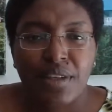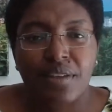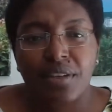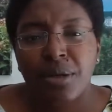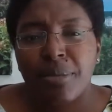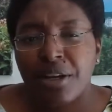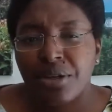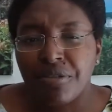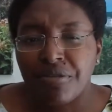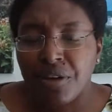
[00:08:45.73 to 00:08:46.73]
Think about
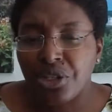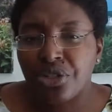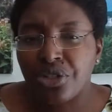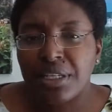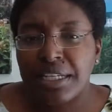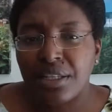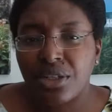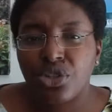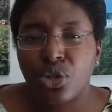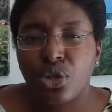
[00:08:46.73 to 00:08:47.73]
your functional
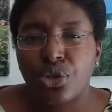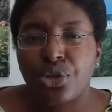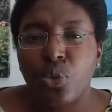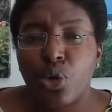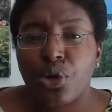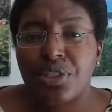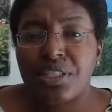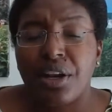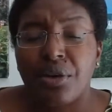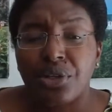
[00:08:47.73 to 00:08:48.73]
English. Learn words
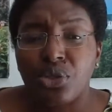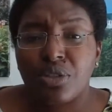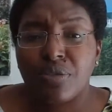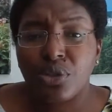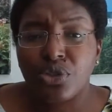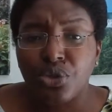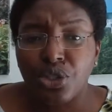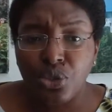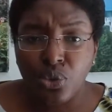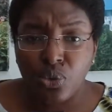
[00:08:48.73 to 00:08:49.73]
that are useful to
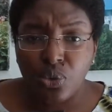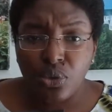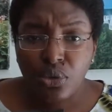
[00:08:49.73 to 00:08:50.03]
you.